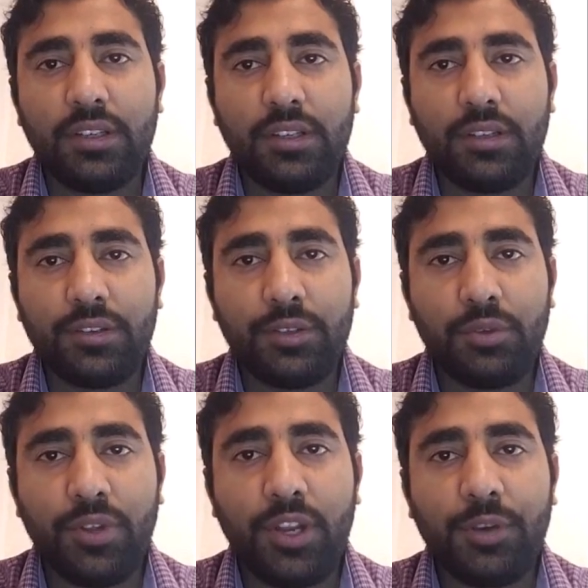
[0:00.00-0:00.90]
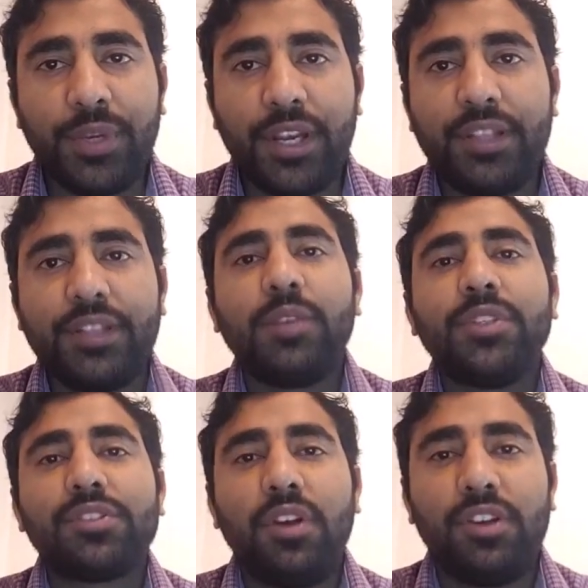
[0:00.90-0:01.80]
uh, you will not be getting that
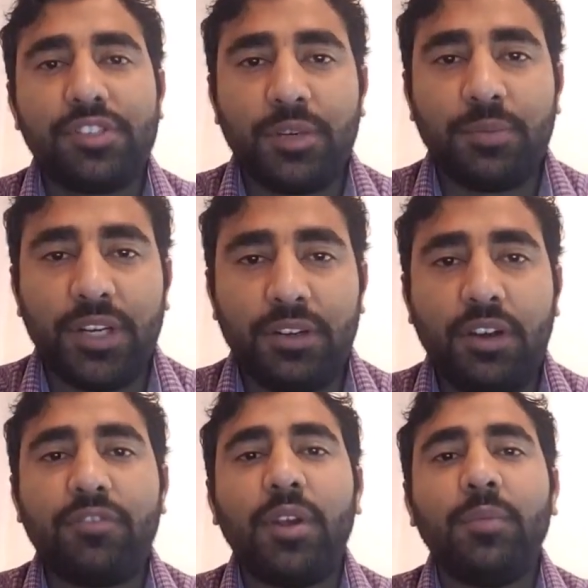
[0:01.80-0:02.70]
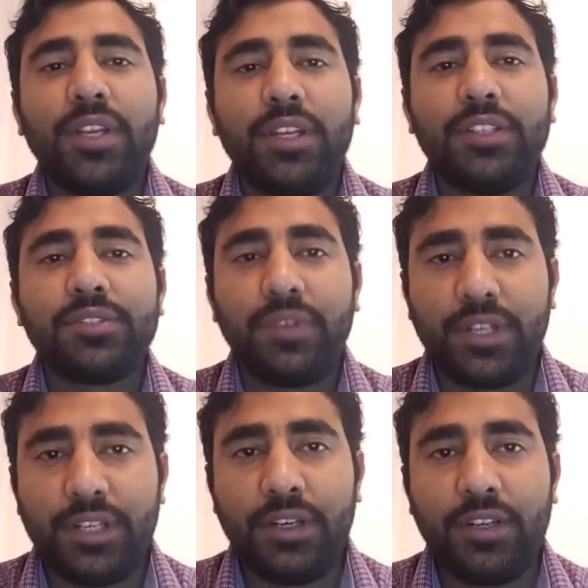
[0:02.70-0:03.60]
much scholarship and your family is
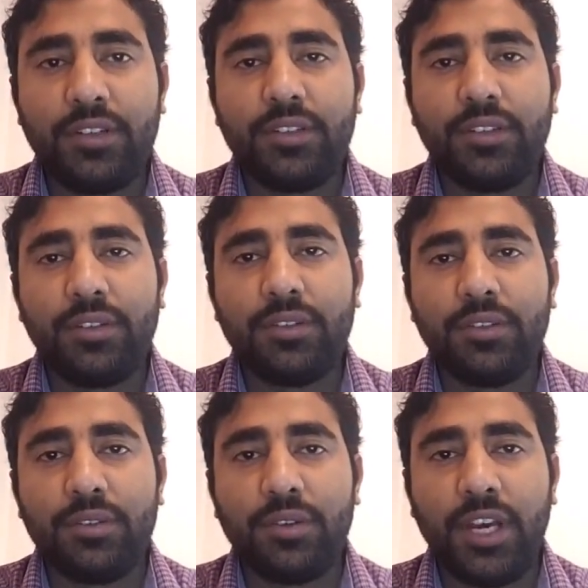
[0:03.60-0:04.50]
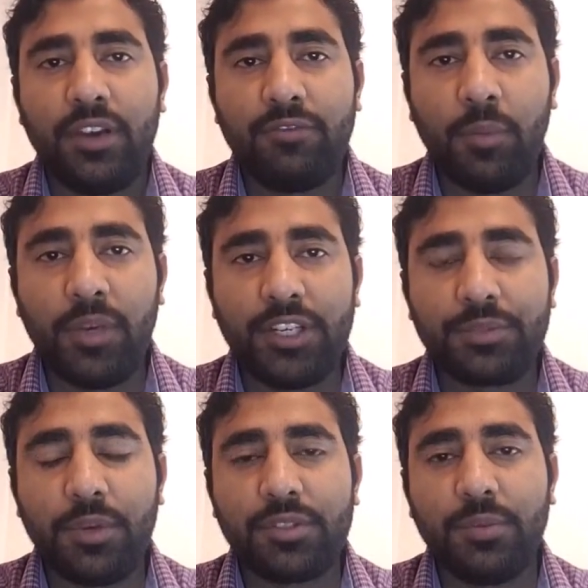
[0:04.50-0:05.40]
worried uh, family
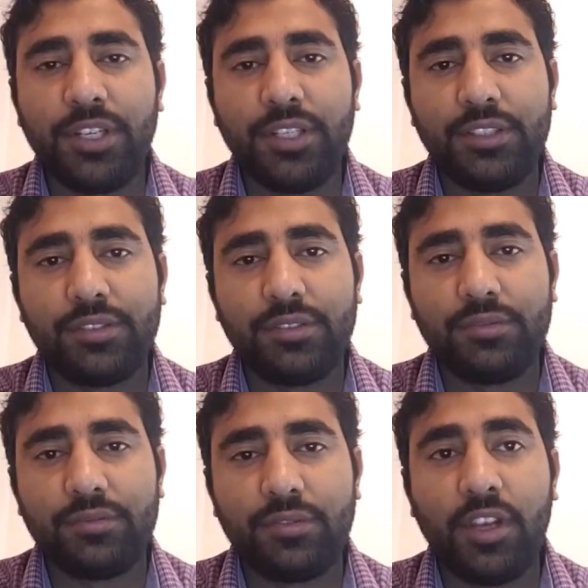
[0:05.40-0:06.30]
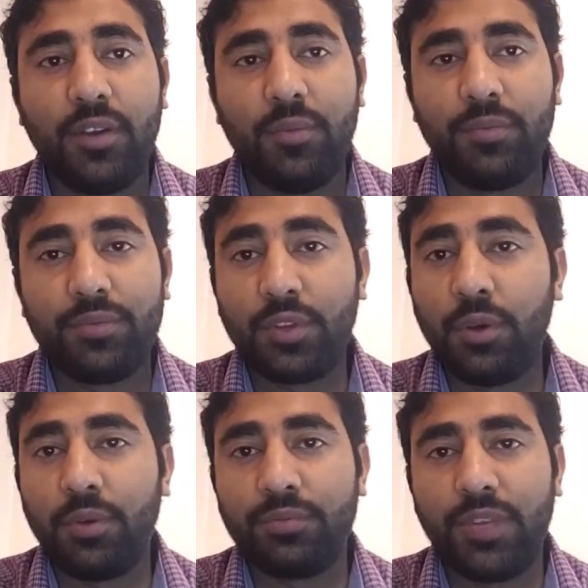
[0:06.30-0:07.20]
responsibilities
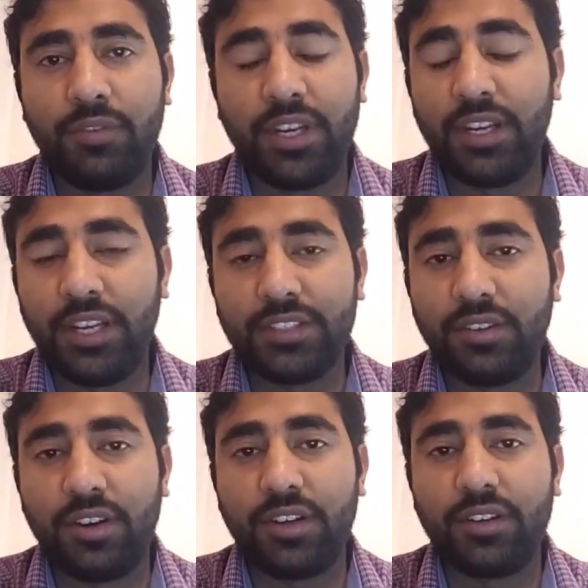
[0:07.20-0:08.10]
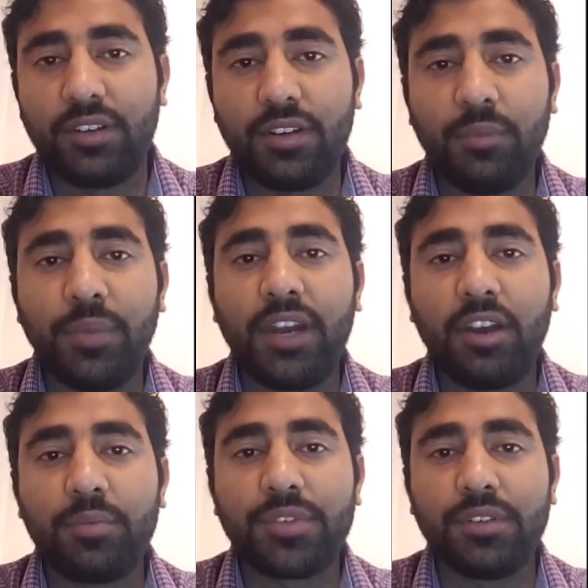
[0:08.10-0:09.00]
so even India is not a bad
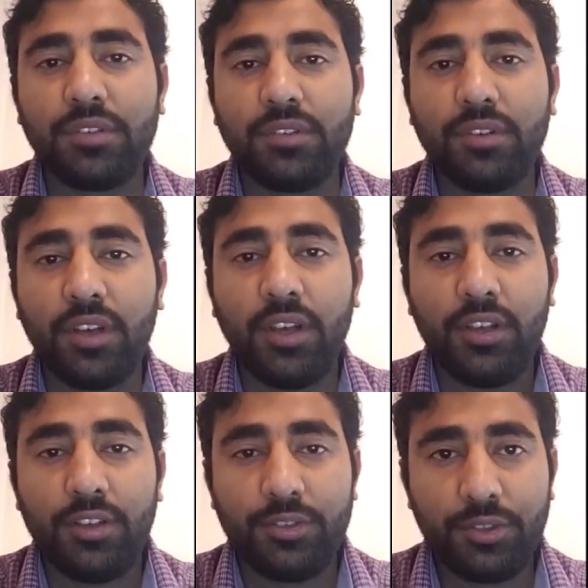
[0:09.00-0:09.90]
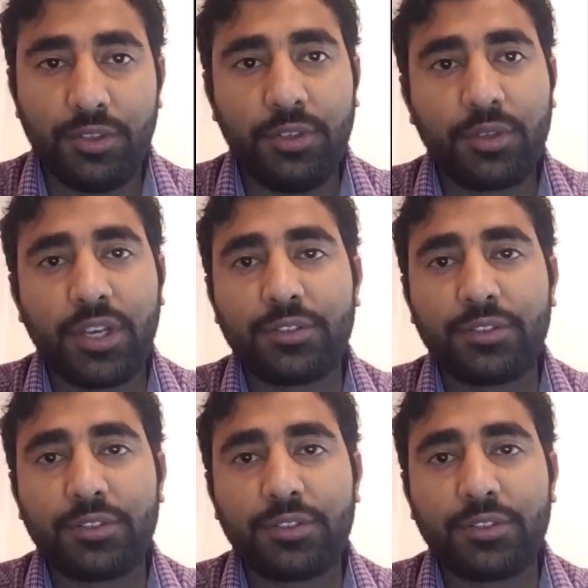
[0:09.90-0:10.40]
option. You can